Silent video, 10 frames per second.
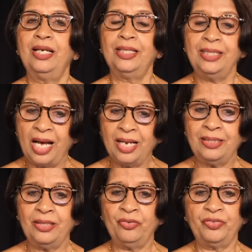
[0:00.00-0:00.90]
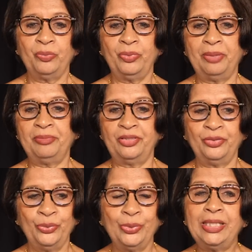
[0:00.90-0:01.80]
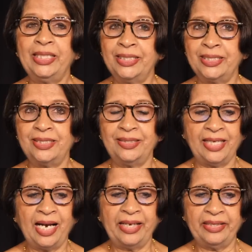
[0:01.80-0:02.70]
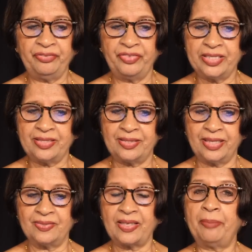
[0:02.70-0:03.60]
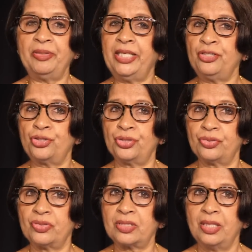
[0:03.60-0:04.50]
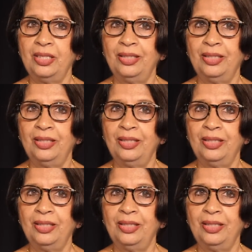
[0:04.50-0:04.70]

"None of the women who cleared the IFS examinations